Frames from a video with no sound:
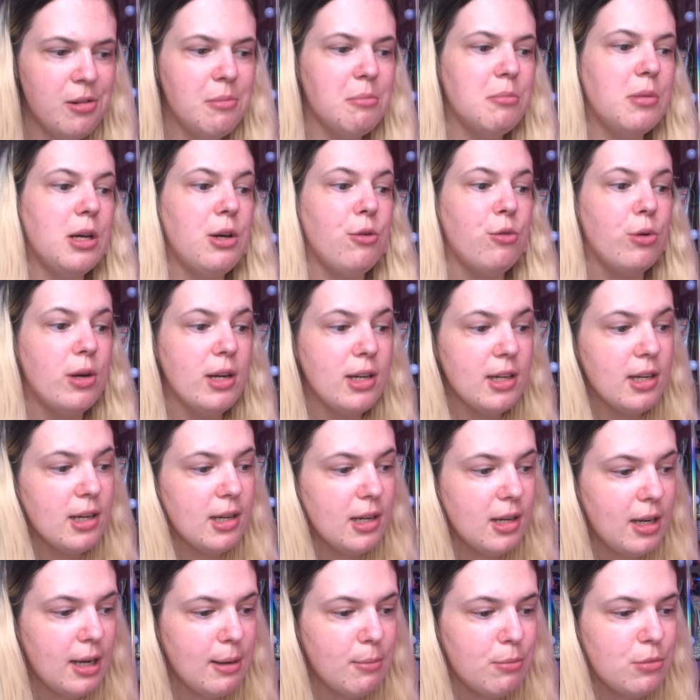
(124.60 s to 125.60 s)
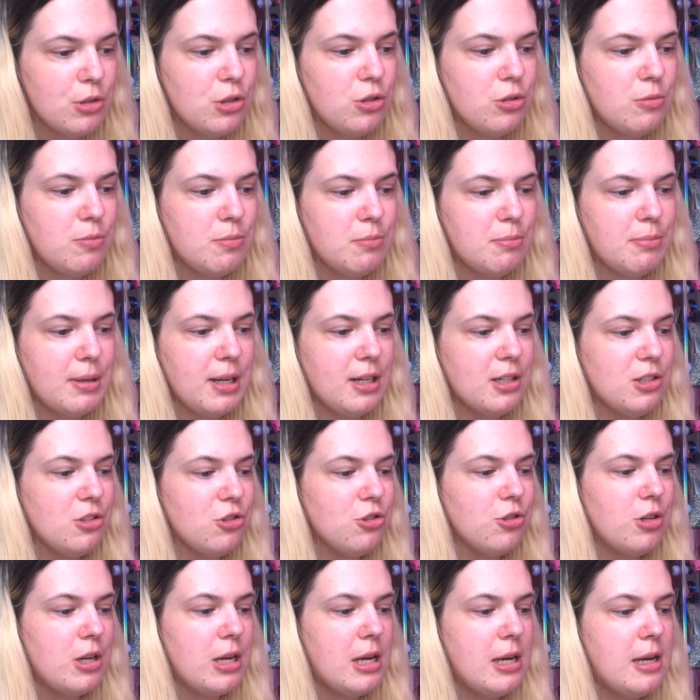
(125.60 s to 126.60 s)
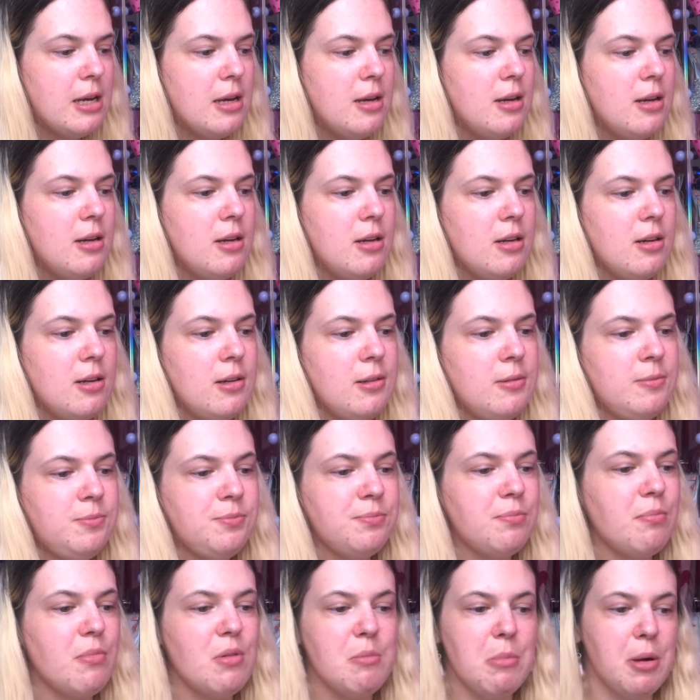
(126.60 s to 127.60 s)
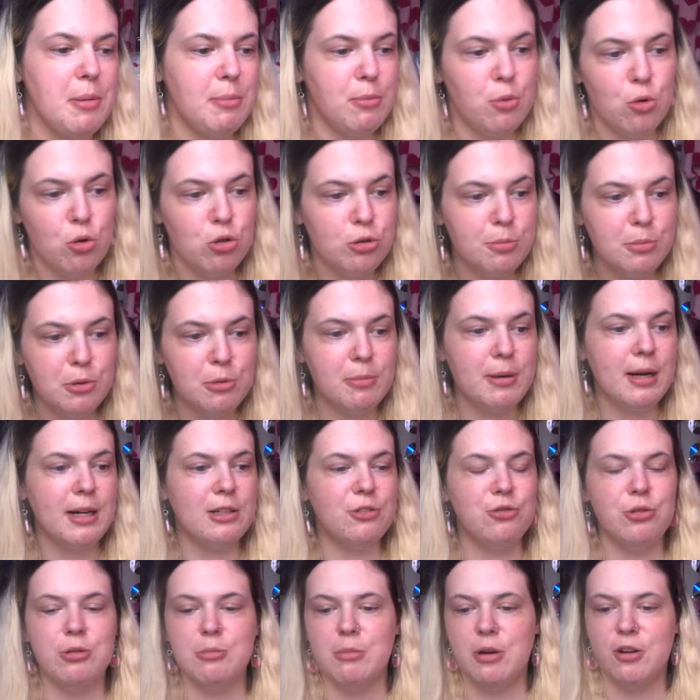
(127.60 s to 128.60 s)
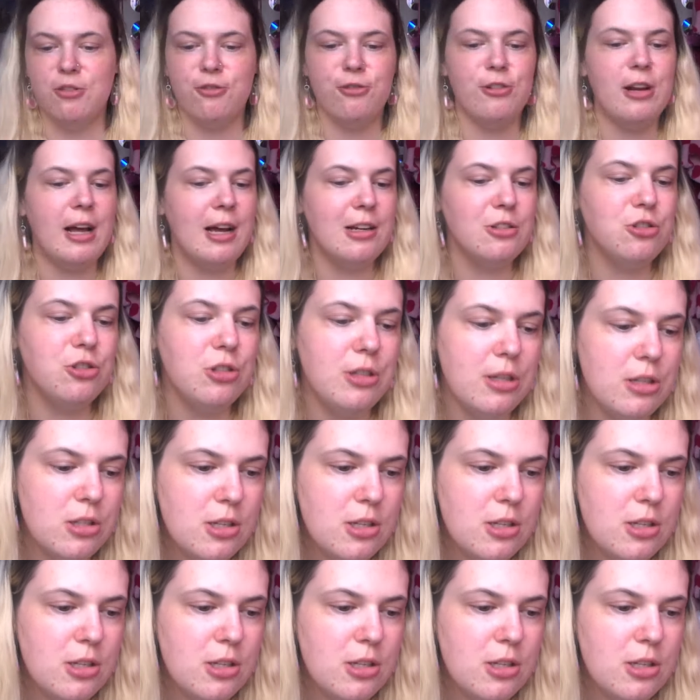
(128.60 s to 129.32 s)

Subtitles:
my Ring camera battery, my portable battery, my flashes,